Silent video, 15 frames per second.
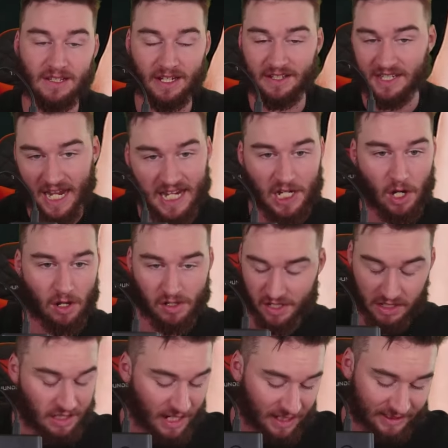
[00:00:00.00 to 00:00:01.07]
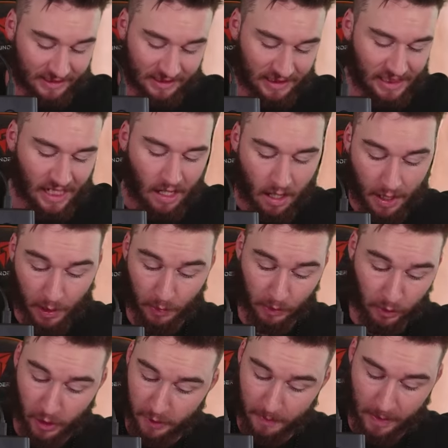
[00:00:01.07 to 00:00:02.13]
like Dacos and Dusty. I know a
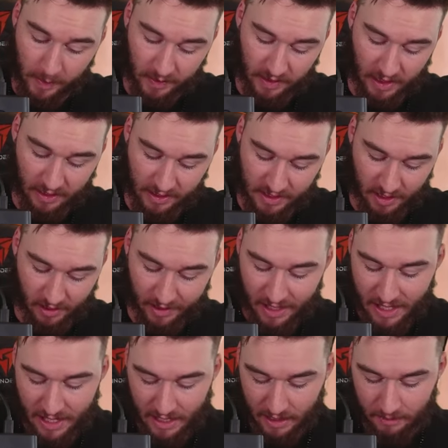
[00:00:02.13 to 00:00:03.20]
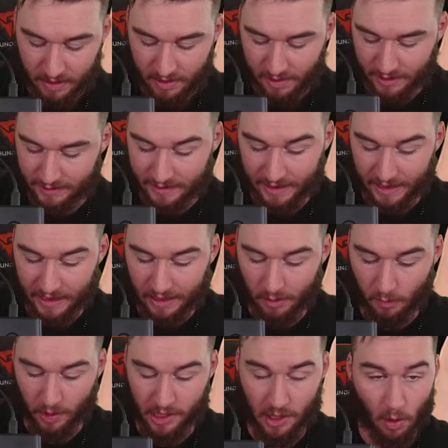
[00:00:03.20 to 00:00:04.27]
lot of people have done it, so it'd be nice to hear
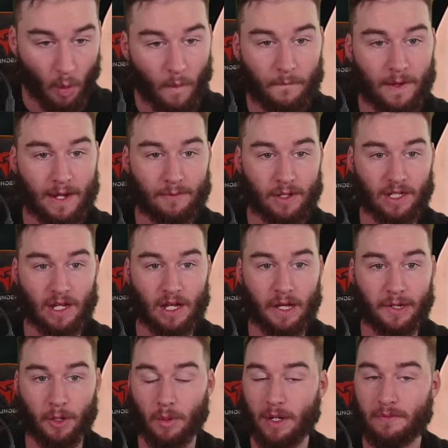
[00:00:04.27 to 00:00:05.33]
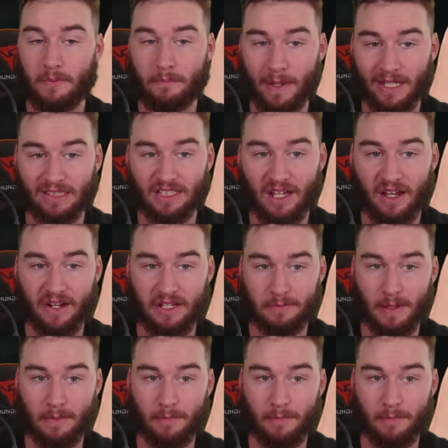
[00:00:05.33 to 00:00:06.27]
what your favorite card or even best card has been